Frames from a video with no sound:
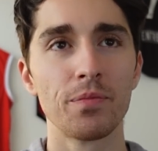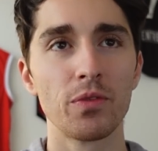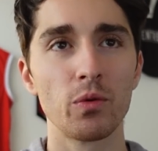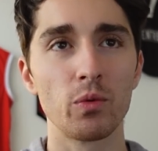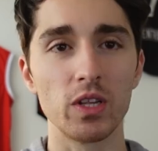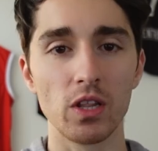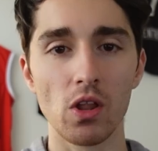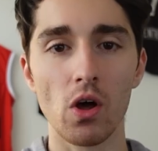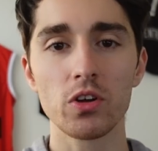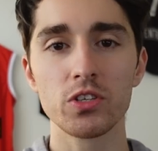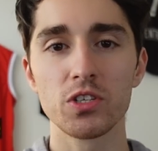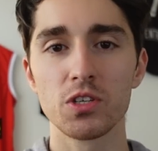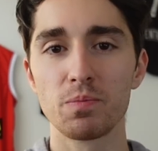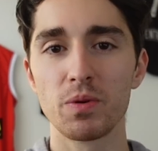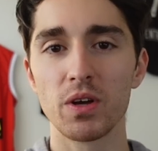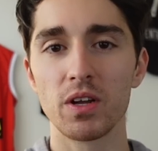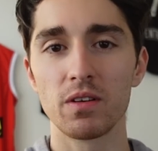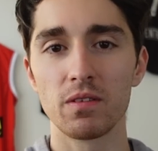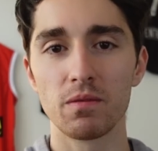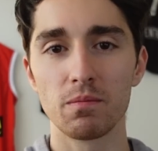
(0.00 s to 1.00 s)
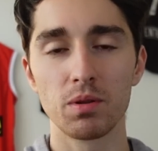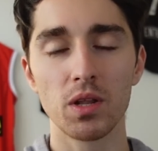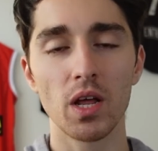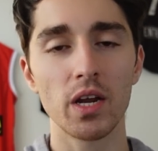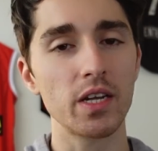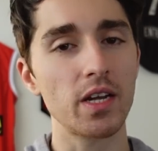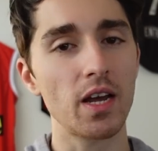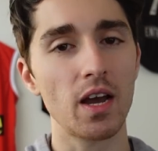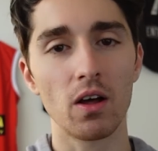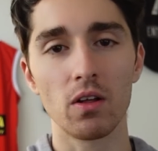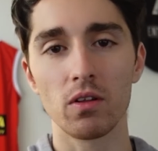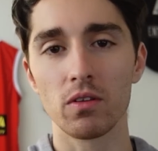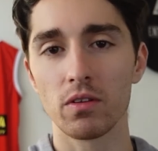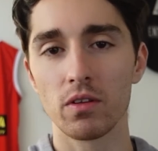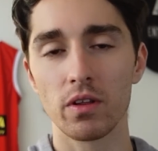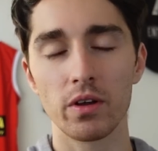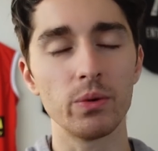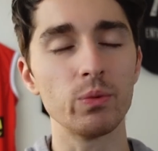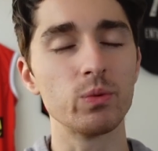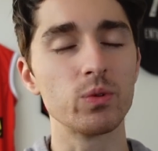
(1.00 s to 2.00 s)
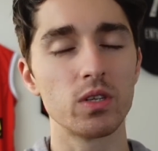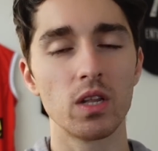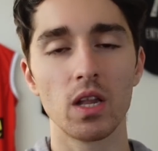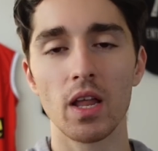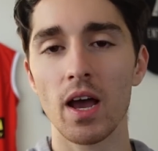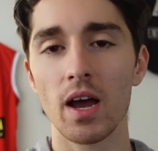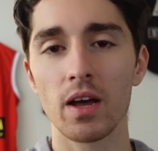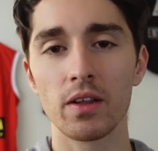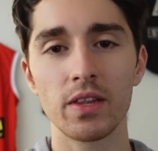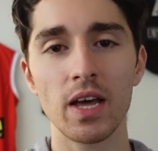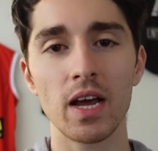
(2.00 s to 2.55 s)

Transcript: We lost, but bloody hell, it was loud.